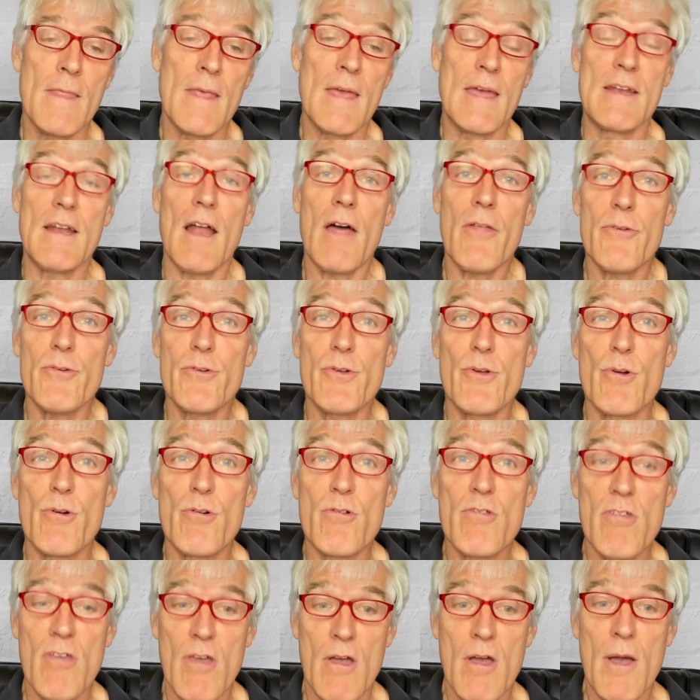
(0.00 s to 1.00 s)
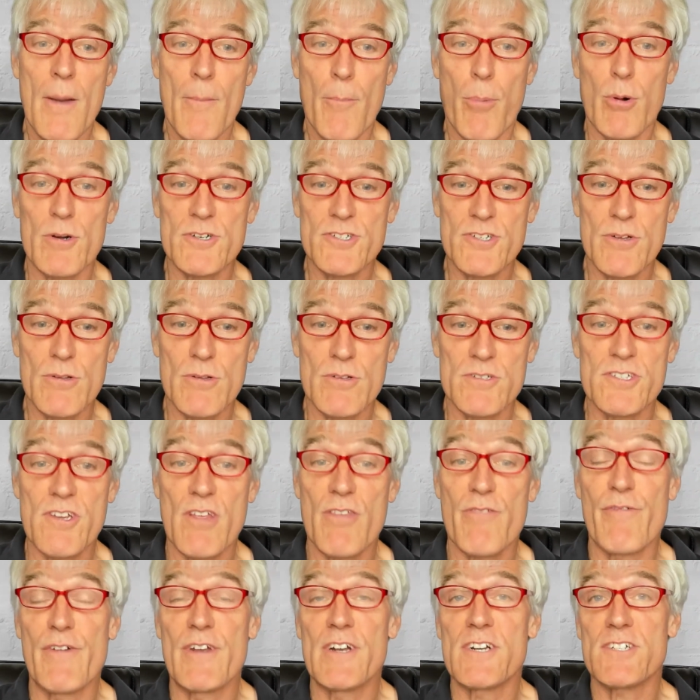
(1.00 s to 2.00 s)
In other news, Portugal
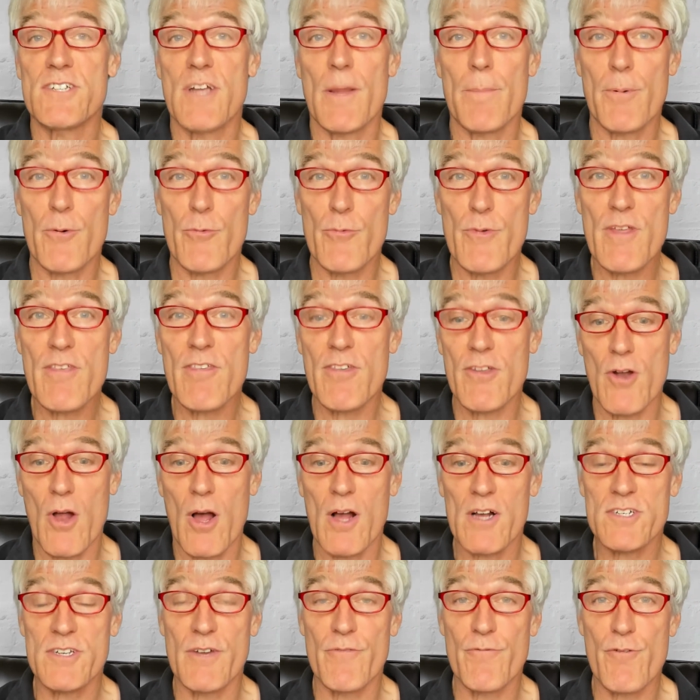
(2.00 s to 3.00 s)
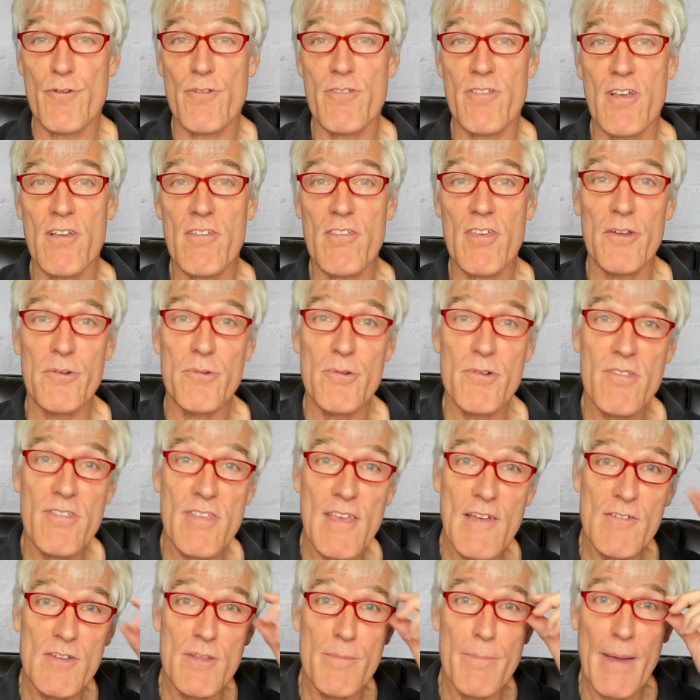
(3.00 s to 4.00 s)
just finished up a recent auction for
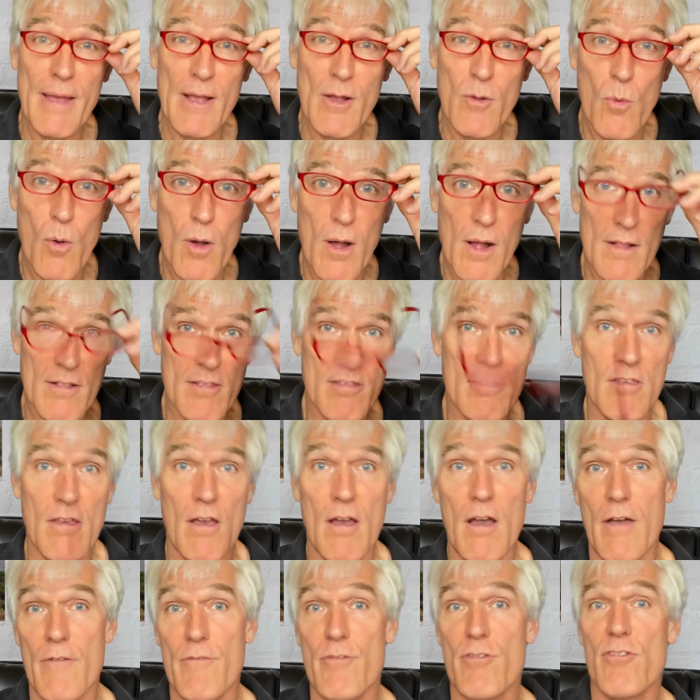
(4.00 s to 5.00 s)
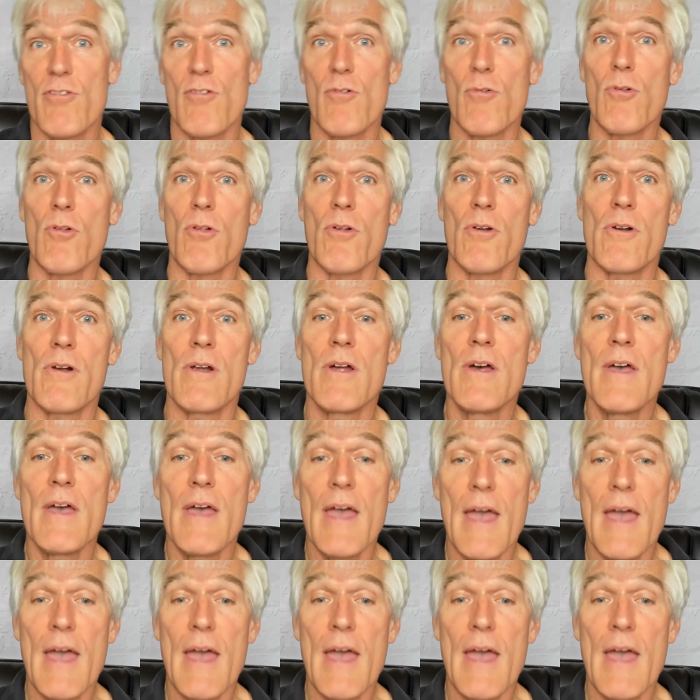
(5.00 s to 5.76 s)
670 megawatts of solar